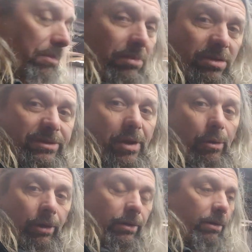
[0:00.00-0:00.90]

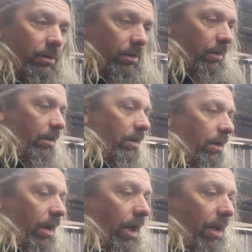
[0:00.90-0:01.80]
stolen.
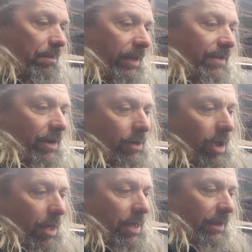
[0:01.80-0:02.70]
Believe it or
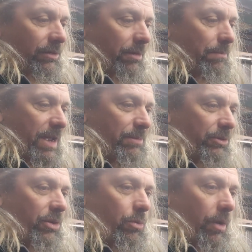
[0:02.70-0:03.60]
not, I think some people
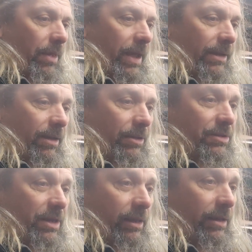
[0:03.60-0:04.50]
do want their cars
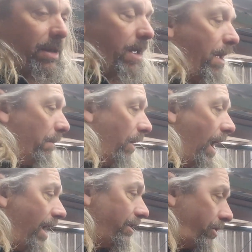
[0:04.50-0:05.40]
stealing, but
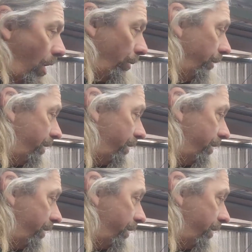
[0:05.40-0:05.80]
I don't.